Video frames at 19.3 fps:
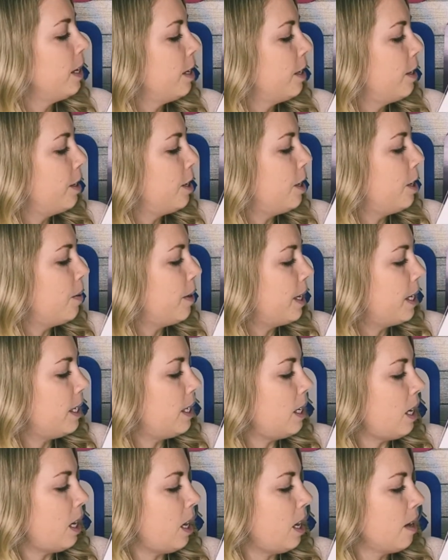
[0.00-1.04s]
to a
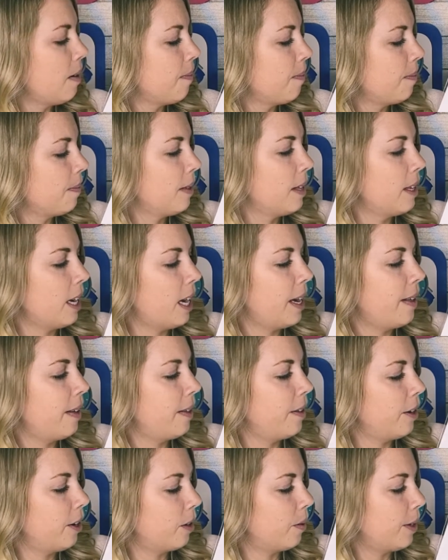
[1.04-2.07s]
d. And then they're
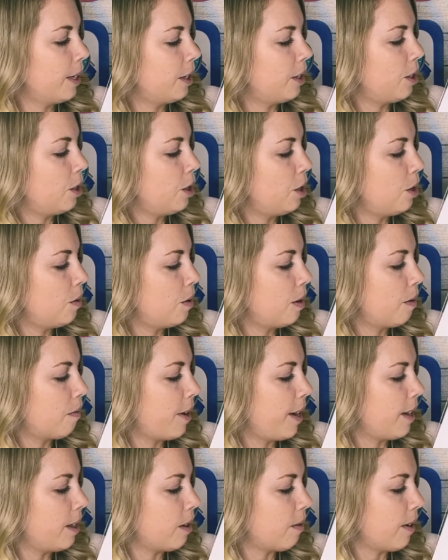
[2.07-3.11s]
going to
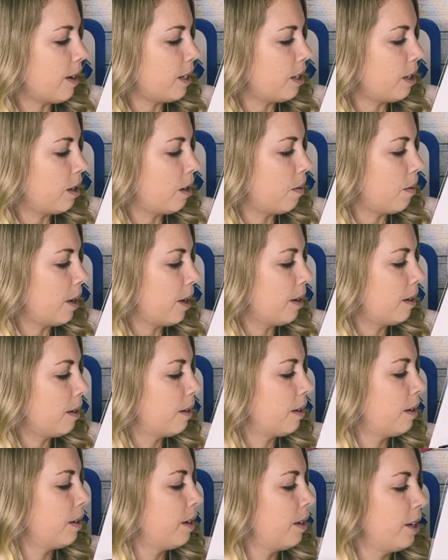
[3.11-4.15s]
write the rest of the word.
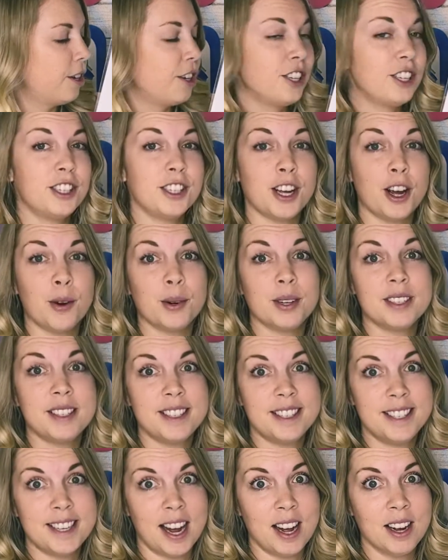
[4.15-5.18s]
So
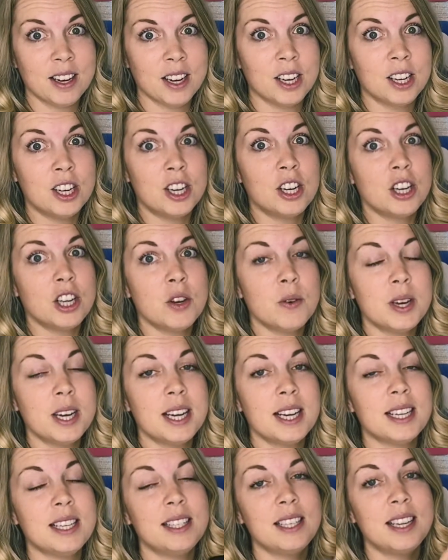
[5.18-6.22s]
Doug. You can
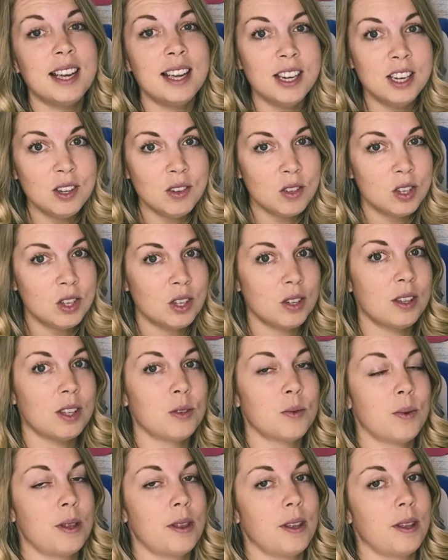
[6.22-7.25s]
continue to do this
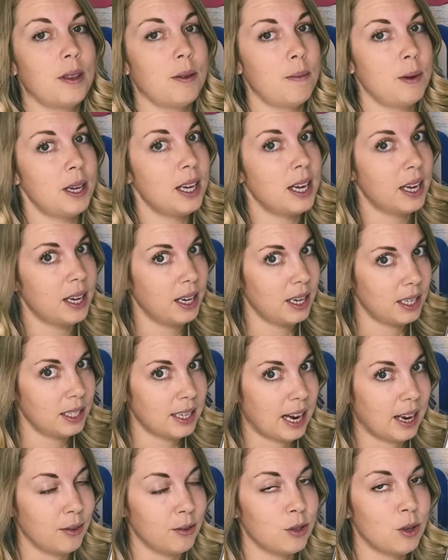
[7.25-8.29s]
with the beginning
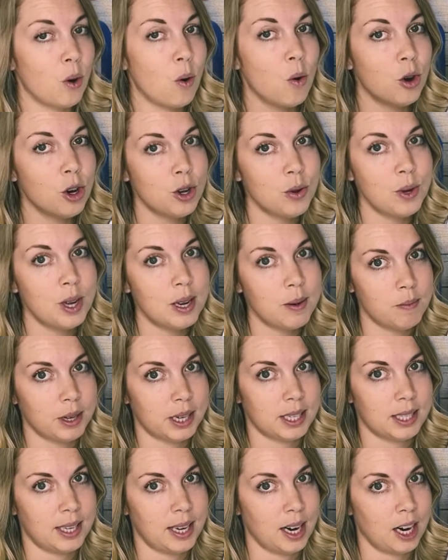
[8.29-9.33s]
sound, or you can mix
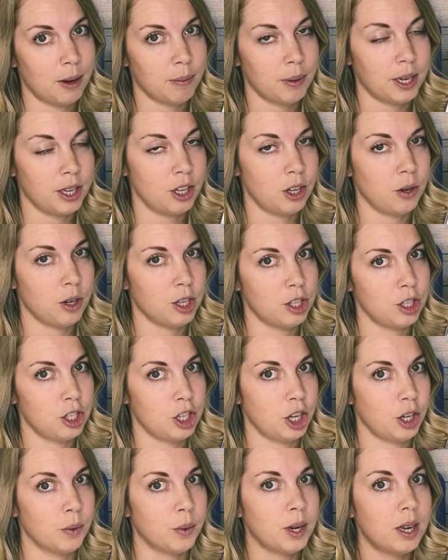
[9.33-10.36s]
it up and you can
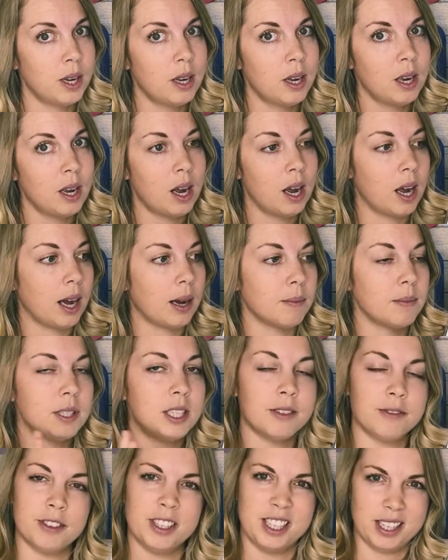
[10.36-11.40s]
do
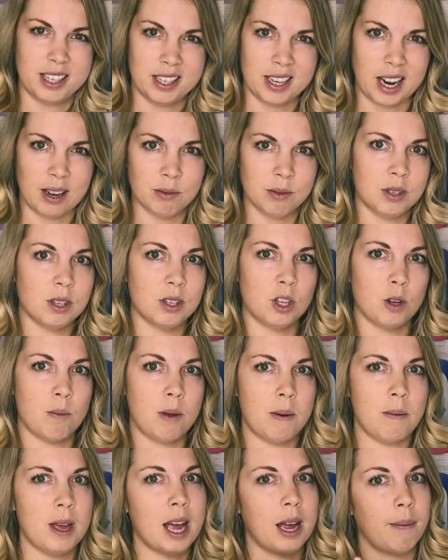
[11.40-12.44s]
different sounds. So
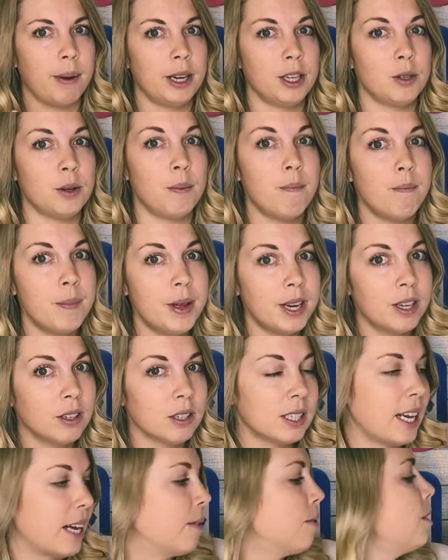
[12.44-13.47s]
maybe I might do a middle
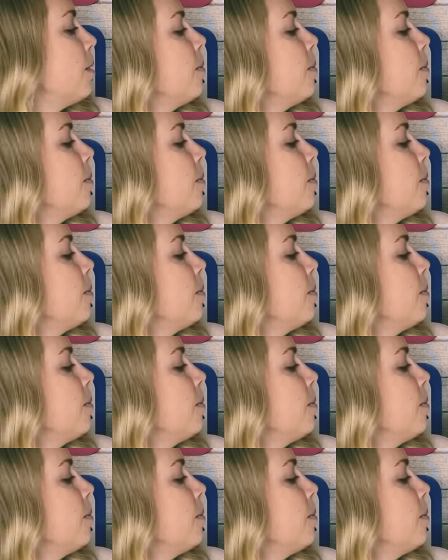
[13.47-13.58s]
sound.